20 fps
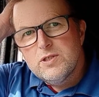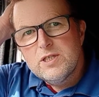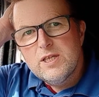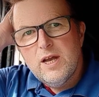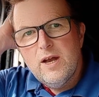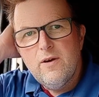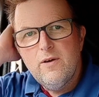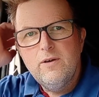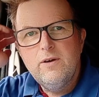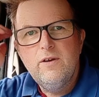
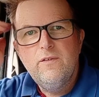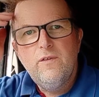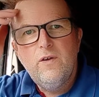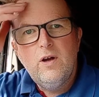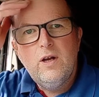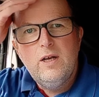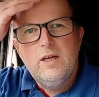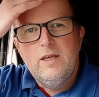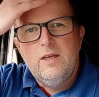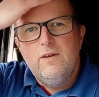there. And if
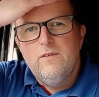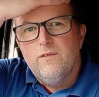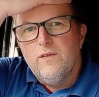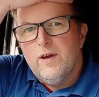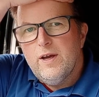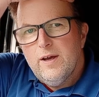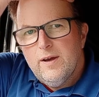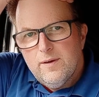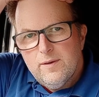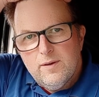I leave
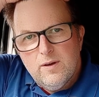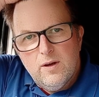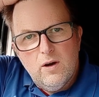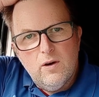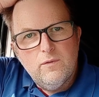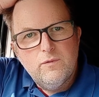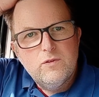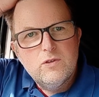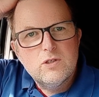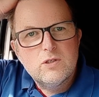it,
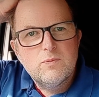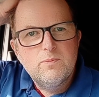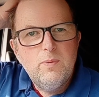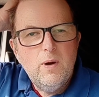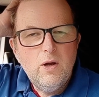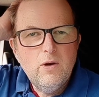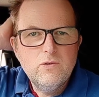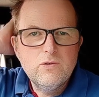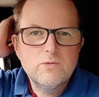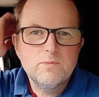I've just
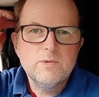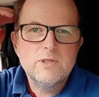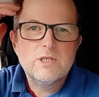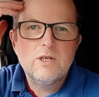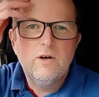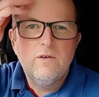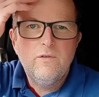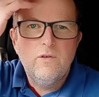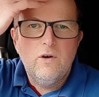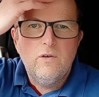hosed
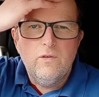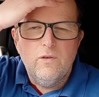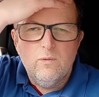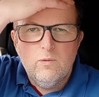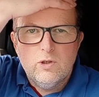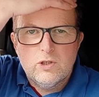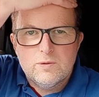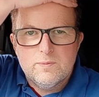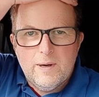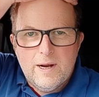myself off. I
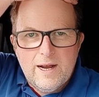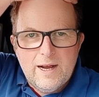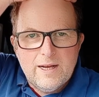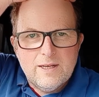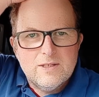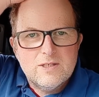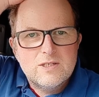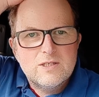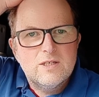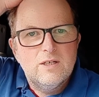washed my
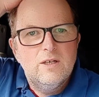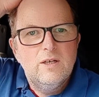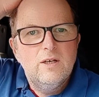hands,